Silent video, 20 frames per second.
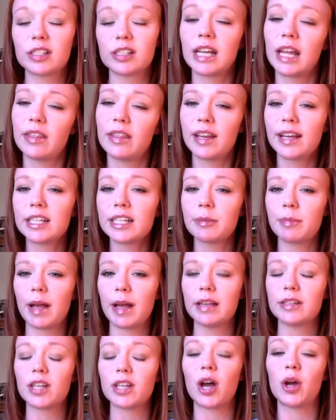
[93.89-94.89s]
and I think it
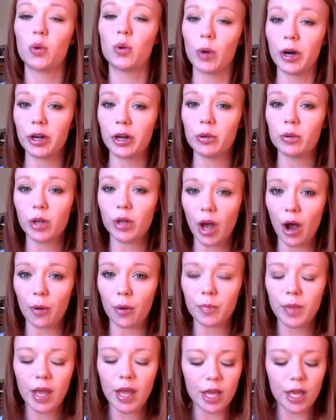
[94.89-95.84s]
depends on where you go.